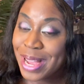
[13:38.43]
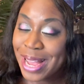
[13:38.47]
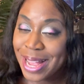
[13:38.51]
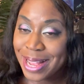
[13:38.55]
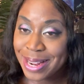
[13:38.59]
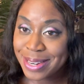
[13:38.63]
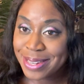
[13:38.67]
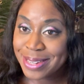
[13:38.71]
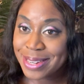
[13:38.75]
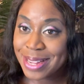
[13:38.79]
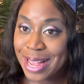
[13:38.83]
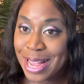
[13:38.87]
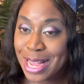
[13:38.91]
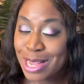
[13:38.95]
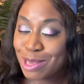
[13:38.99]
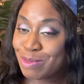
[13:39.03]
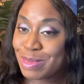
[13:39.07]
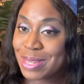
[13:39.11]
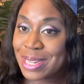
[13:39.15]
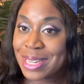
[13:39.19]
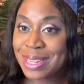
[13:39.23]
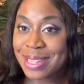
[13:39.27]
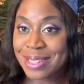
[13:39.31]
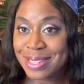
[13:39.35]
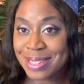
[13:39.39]
ahead of
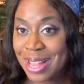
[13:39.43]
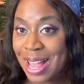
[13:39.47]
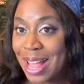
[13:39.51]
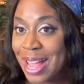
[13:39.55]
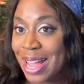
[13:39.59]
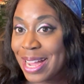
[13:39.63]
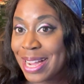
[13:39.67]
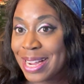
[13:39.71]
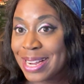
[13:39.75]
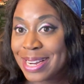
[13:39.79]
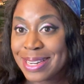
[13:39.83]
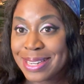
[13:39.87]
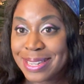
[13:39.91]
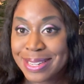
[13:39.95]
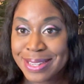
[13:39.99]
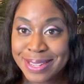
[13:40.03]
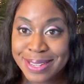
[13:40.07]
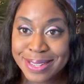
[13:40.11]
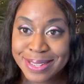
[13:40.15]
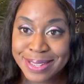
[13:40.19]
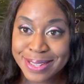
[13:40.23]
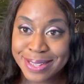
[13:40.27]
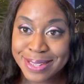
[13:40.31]
time and decide,